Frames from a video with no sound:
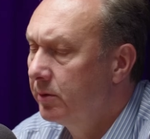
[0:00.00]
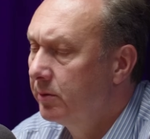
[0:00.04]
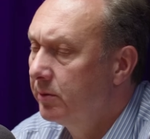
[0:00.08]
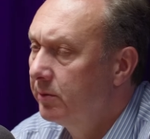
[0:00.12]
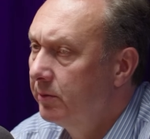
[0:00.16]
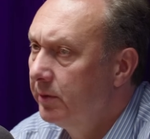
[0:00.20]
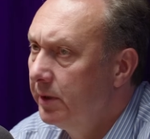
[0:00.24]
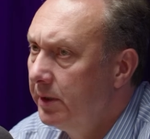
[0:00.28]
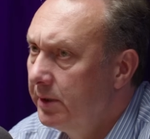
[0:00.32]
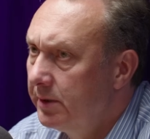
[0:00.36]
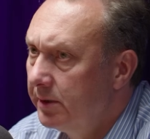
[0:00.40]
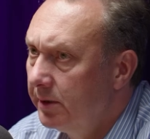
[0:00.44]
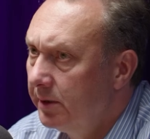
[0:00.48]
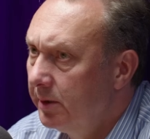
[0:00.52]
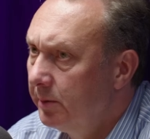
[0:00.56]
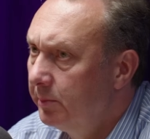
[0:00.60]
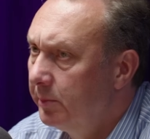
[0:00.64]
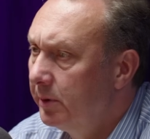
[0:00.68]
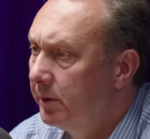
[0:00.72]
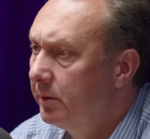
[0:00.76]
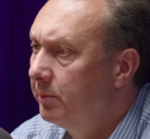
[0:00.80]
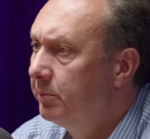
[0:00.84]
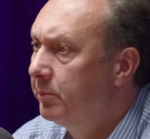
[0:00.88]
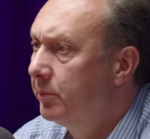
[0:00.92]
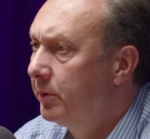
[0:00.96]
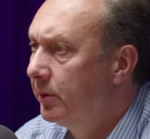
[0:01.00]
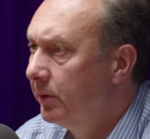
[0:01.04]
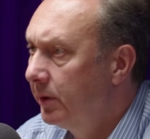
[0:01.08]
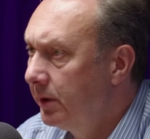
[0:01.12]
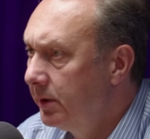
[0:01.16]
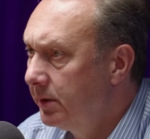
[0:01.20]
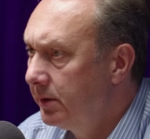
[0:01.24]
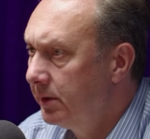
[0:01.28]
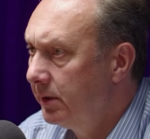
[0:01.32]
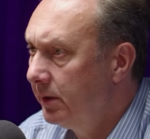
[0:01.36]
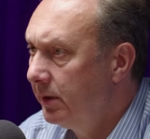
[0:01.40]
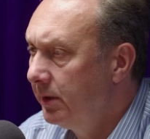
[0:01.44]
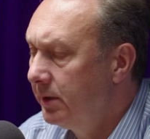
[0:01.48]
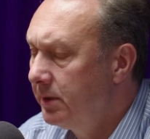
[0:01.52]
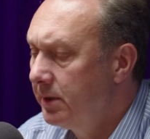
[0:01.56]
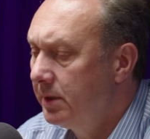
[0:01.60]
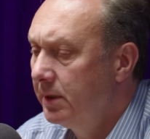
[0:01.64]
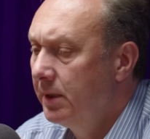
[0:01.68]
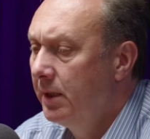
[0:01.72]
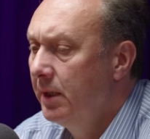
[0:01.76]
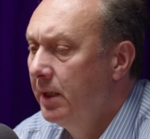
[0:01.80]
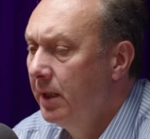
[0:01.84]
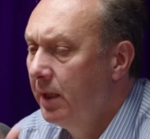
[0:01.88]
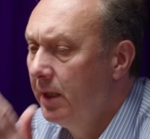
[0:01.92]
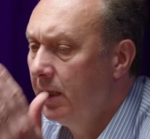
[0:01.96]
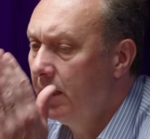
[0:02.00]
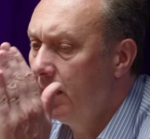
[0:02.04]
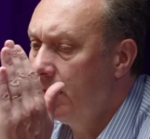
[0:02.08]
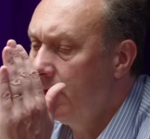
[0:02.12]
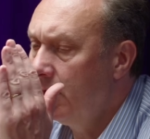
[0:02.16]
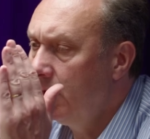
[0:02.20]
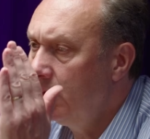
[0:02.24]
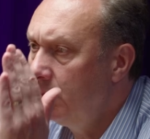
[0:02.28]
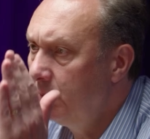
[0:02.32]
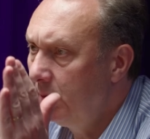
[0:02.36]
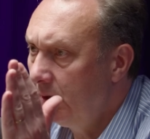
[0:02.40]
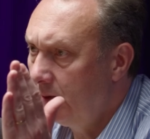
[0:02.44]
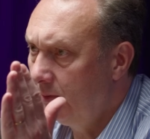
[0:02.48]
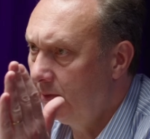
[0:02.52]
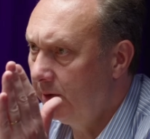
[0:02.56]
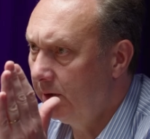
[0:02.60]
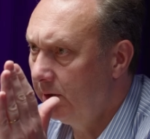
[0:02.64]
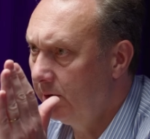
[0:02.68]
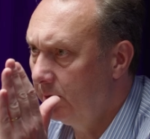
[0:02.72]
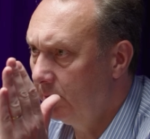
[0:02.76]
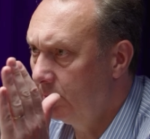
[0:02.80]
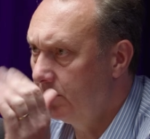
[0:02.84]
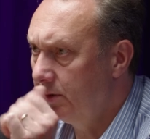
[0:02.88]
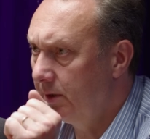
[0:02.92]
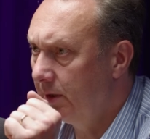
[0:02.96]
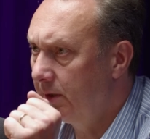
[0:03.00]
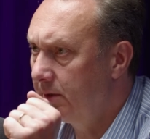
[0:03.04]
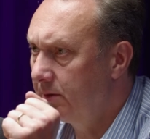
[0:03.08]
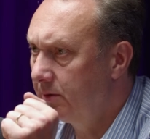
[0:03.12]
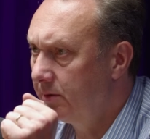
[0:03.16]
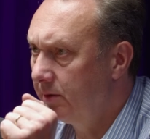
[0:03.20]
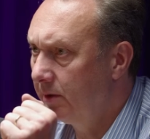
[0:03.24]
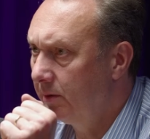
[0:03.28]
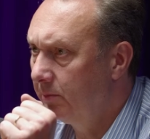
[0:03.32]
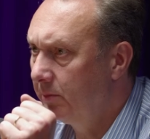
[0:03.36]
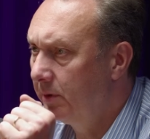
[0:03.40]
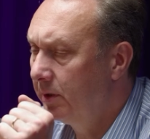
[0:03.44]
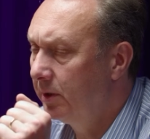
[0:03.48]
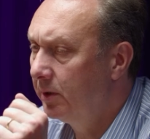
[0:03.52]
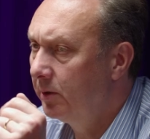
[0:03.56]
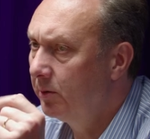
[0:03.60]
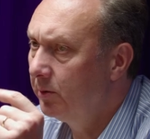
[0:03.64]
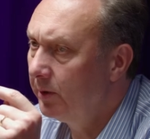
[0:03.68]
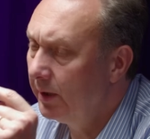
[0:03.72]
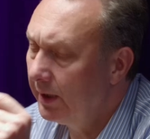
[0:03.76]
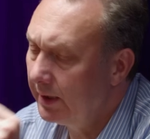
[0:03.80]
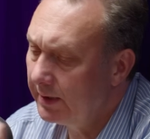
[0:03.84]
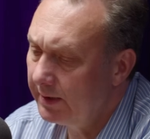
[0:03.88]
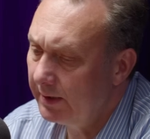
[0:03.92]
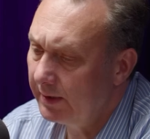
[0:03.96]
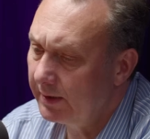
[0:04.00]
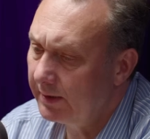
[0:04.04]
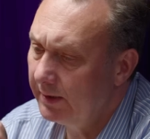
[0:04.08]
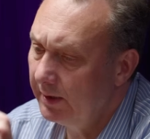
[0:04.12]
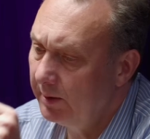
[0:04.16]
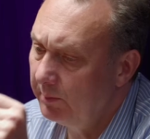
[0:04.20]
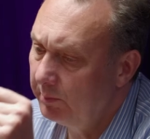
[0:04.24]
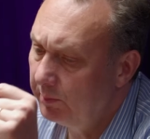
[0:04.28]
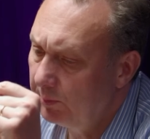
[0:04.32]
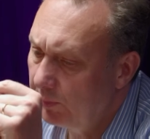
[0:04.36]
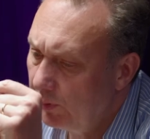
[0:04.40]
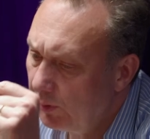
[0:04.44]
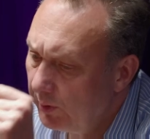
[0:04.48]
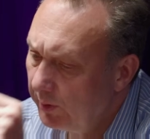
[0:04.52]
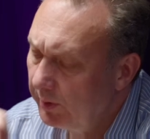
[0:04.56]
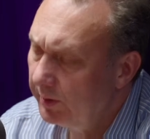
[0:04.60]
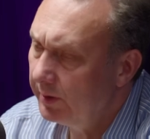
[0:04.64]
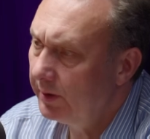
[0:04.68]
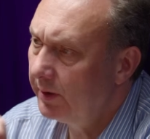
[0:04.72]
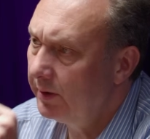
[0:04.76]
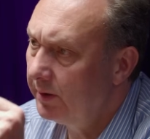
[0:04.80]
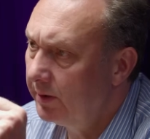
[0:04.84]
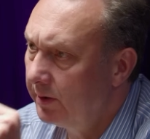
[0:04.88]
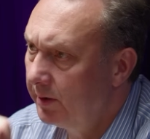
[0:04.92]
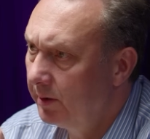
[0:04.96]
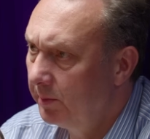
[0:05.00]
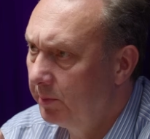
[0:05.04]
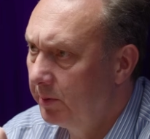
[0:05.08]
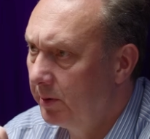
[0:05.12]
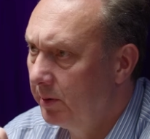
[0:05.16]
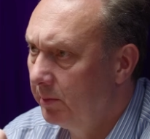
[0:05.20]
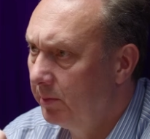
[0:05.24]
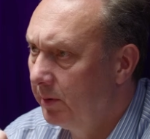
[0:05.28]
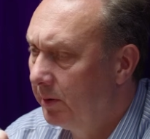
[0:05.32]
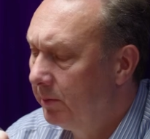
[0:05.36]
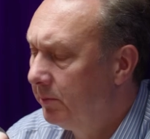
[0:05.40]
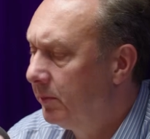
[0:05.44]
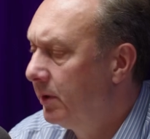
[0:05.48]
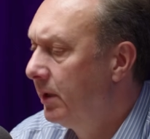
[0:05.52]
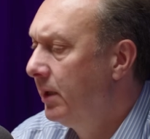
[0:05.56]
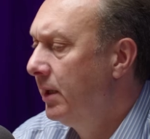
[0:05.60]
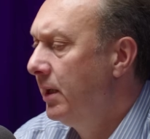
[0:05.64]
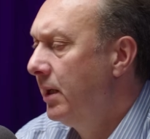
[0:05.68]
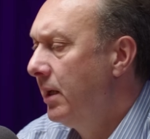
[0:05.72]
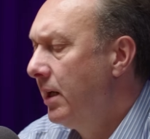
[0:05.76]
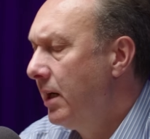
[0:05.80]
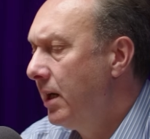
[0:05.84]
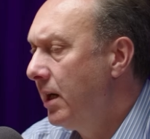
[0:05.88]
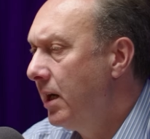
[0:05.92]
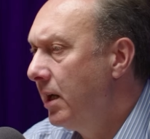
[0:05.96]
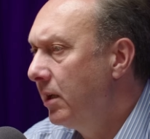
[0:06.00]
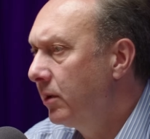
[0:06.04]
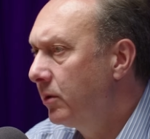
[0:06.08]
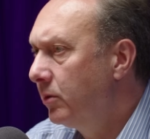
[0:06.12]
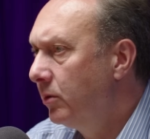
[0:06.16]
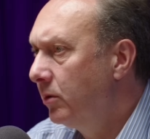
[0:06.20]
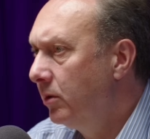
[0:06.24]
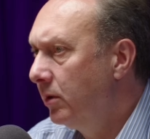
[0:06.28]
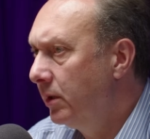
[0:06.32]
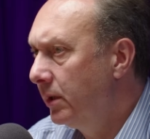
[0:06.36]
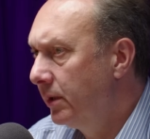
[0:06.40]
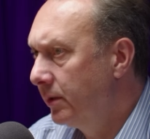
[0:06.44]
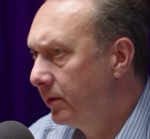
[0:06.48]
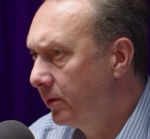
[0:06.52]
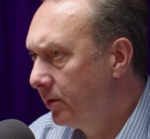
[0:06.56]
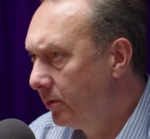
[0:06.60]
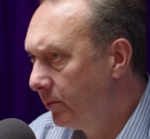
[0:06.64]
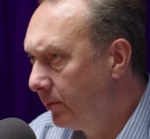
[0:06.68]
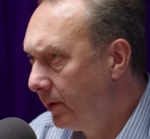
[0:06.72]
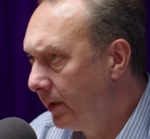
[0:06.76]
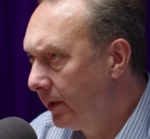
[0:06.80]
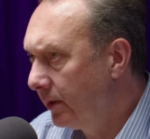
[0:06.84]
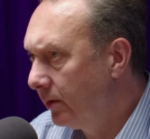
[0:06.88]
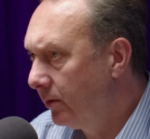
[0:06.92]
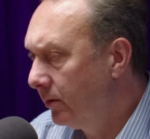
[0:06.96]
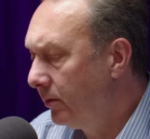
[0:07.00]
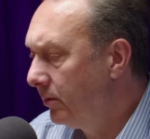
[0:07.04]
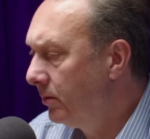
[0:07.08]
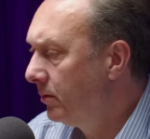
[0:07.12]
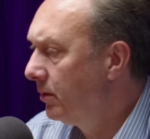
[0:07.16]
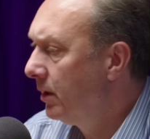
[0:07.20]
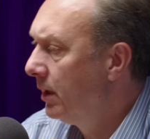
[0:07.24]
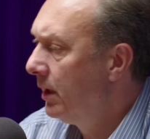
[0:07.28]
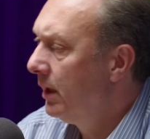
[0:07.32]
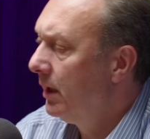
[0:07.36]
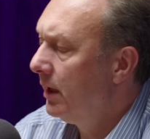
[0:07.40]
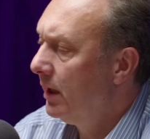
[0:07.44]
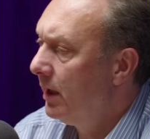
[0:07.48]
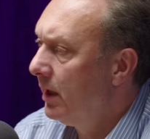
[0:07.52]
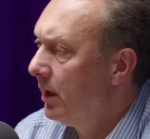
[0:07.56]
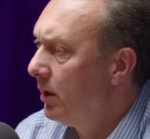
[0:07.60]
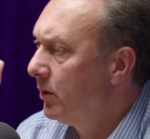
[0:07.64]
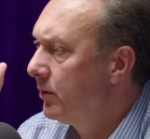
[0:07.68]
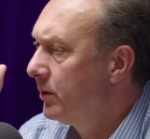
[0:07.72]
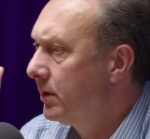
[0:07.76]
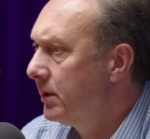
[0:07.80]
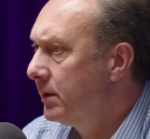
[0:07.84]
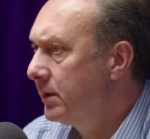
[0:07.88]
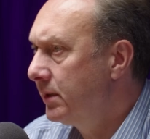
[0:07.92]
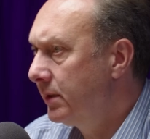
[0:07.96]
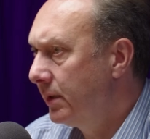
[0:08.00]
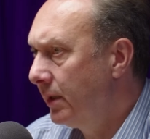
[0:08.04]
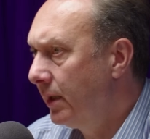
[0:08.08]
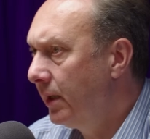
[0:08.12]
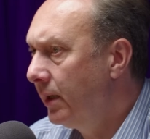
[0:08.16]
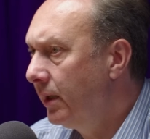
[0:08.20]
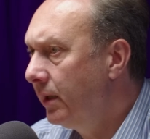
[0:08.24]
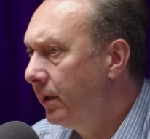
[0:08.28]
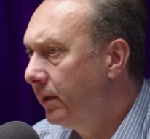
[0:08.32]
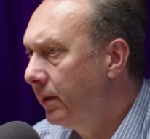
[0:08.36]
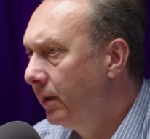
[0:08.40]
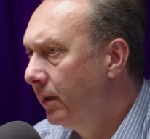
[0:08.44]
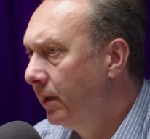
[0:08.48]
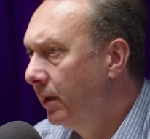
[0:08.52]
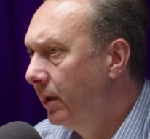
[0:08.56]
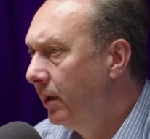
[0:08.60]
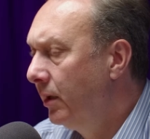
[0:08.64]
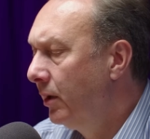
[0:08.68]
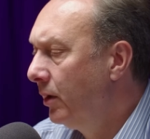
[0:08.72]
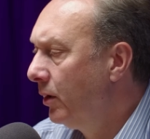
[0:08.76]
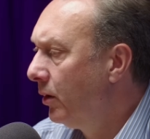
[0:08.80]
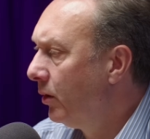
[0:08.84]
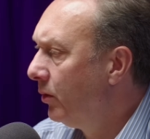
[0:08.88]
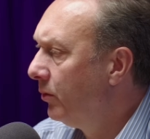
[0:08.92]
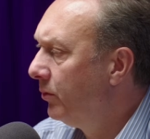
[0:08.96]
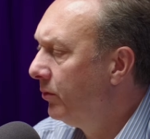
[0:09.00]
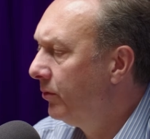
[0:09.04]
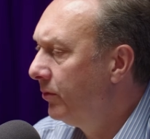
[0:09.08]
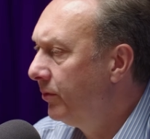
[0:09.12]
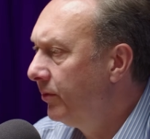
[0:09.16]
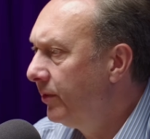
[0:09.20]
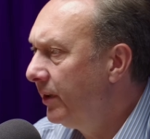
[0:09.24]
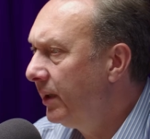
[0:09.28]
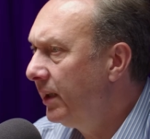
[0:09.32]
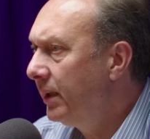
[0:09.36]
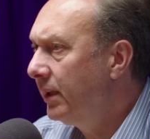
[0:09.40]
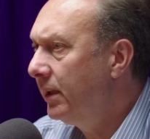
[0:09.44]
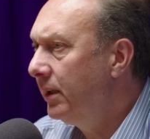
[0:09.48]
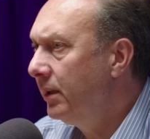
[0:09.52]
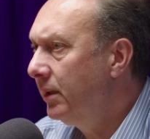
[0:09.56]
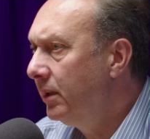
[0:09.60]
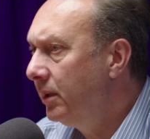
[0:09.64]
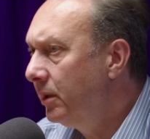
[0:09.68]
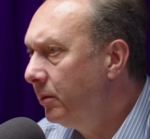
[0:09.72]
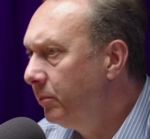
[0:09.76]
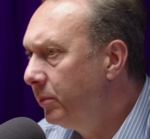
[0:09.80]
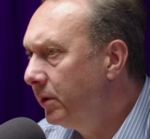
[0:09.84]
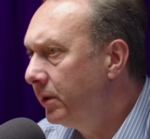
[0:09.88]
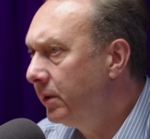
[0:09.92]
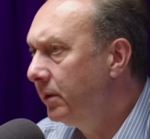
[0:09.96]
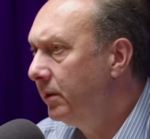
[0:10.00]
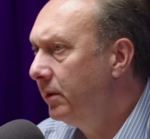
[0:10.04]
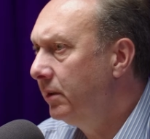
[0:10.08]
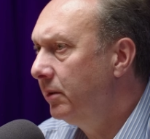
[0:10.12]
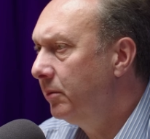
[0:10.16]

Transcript: reasonable policies in between those extremes. You exactly pointed the problem. Alcohol and tobacco are on the side of very liberal